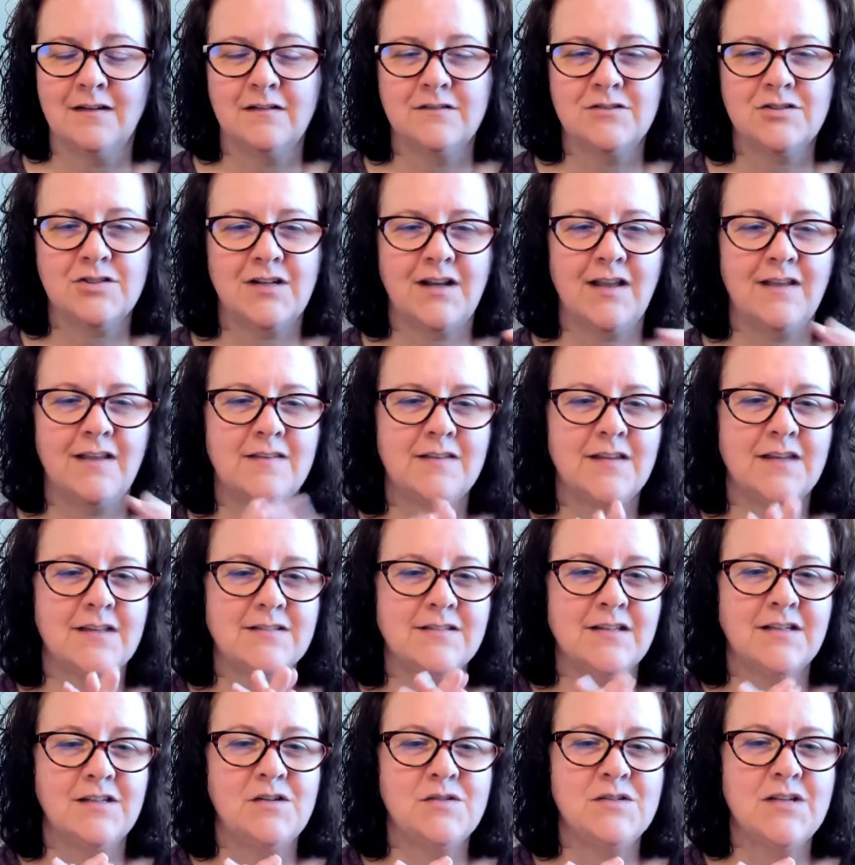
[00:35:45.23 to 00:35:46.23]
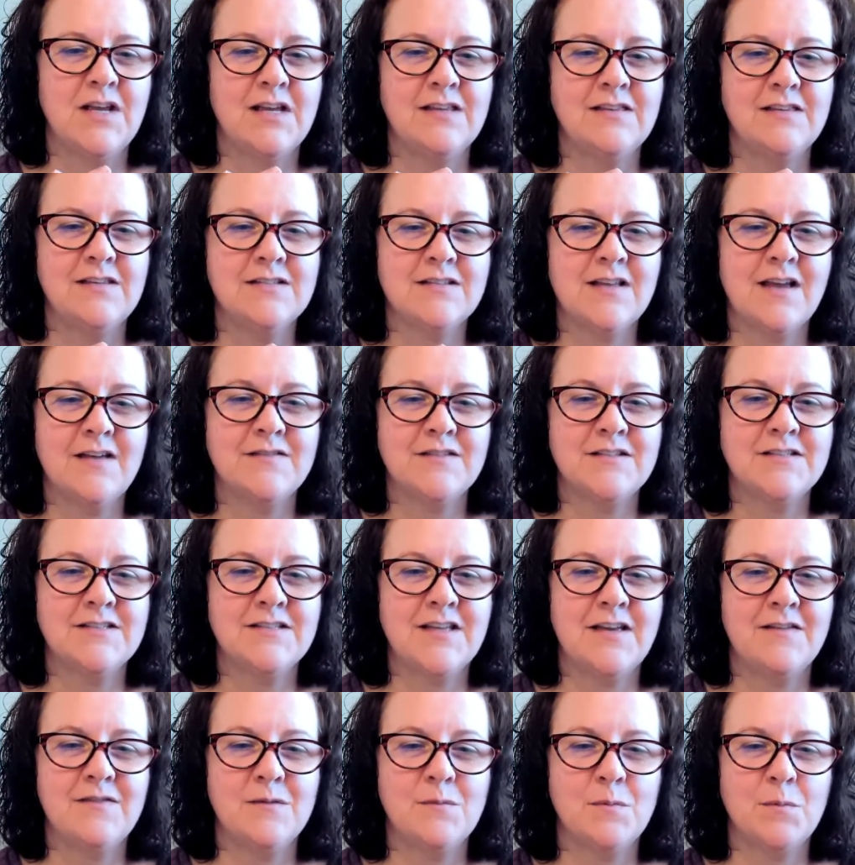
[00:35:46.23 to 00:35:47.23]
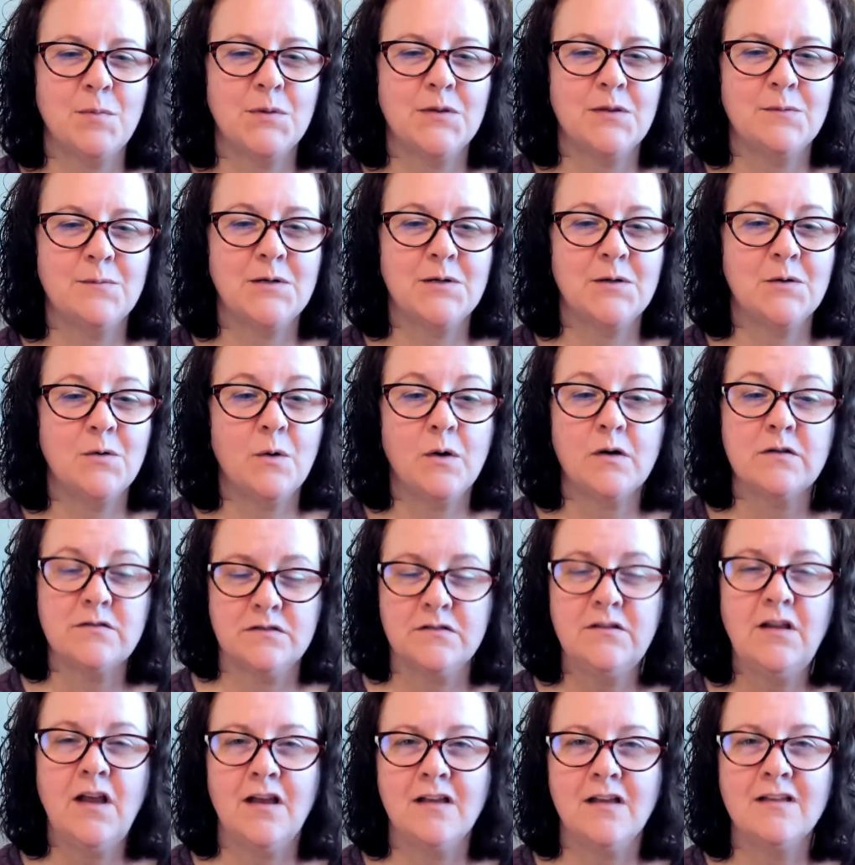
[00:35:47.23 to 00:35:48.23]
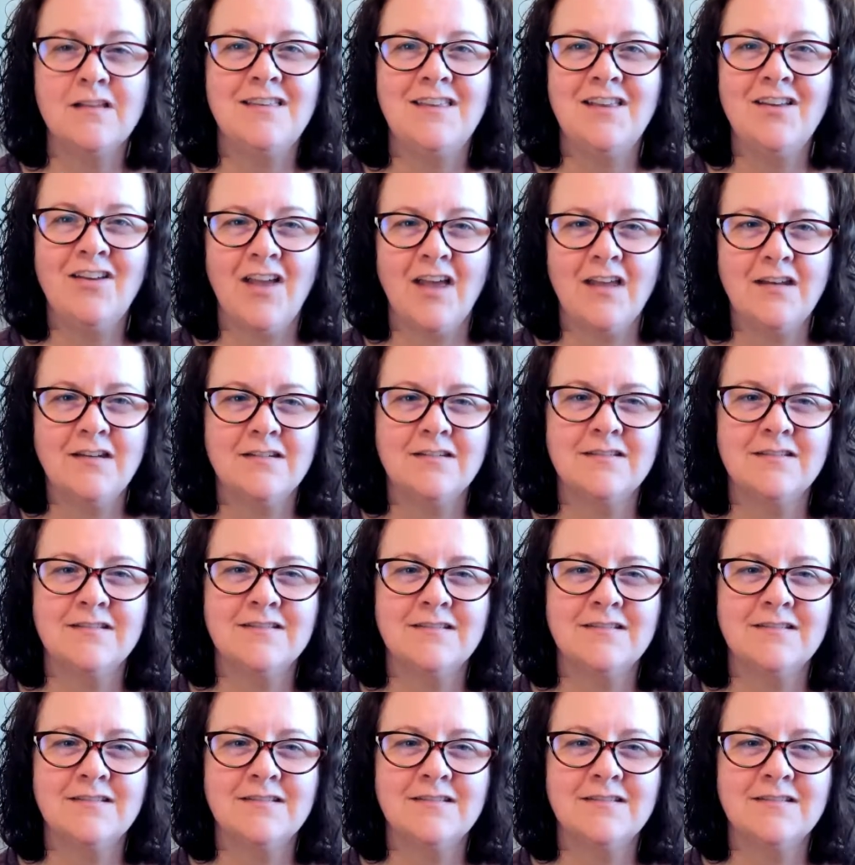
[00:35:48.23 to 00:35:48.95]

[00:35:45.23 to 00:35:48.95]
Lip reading: Jeanette says, can you take these lives and save them and put them in a course? Yeah, you can.